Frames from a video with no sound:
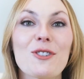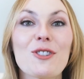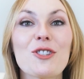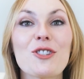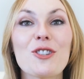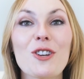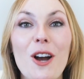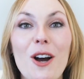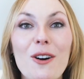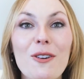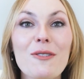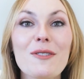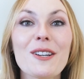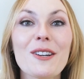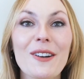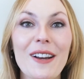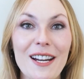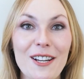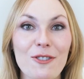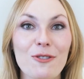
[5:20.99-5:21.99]
show
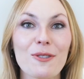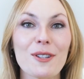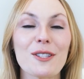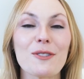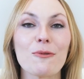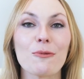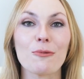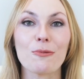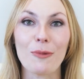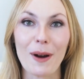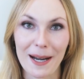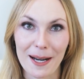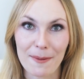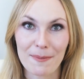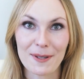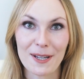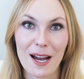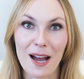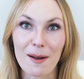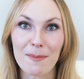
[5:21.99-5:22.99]
your interest right
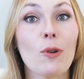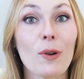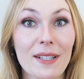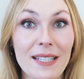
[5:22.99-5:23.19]
up top. For